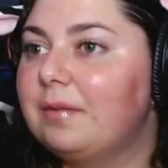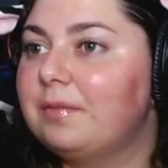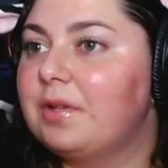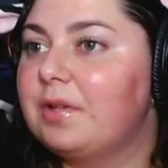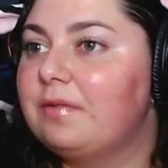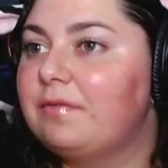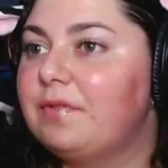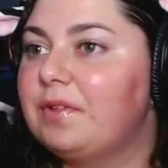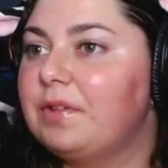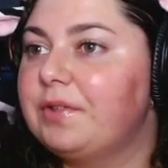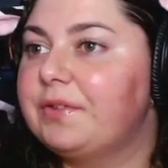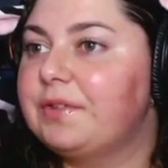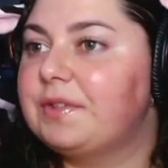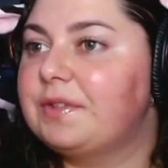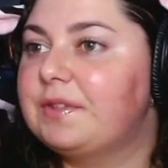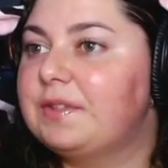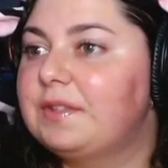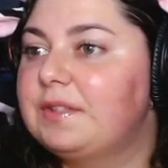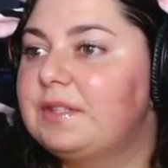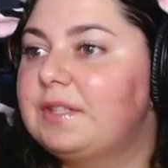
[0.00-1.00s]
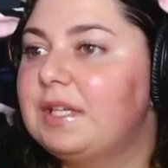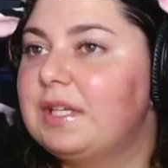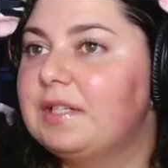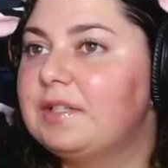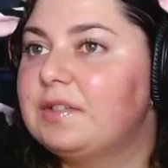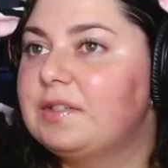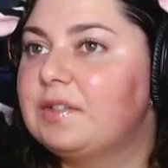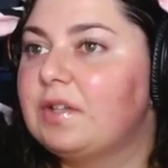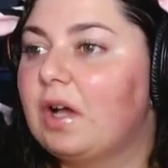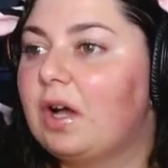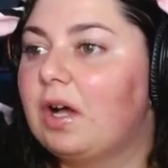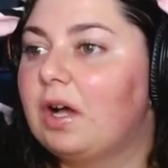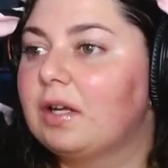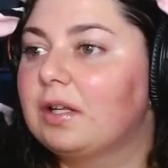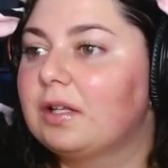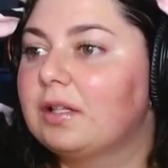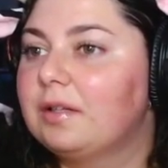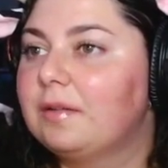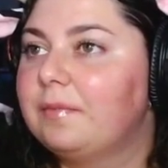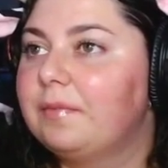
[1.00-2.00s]
I'm gonna feel this
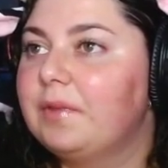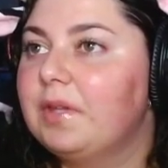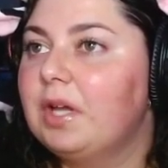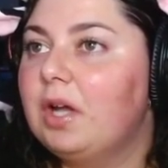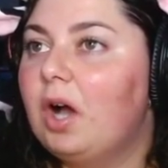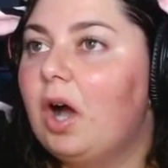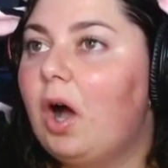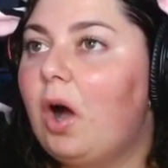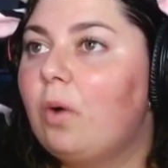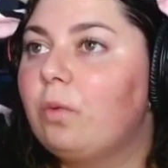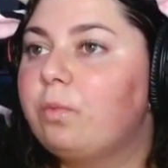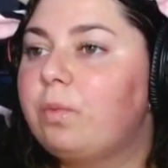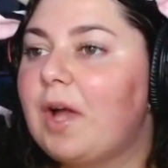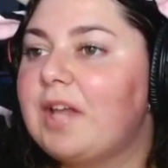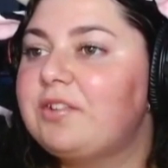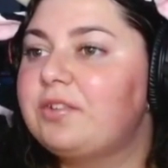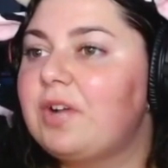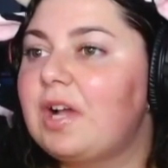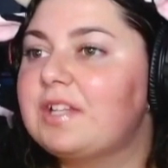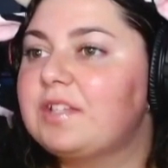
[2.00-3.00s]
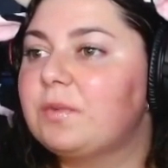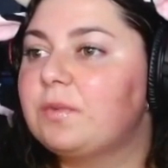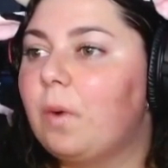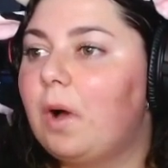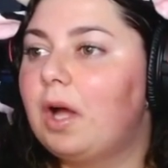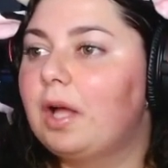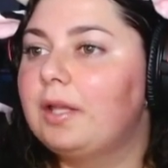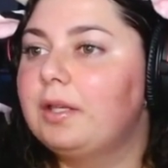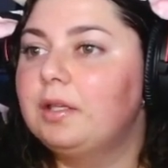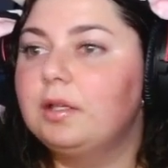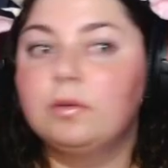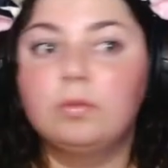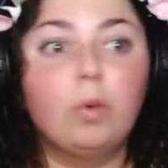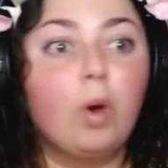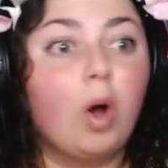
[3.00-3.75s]
song. Oh, Red Dress One.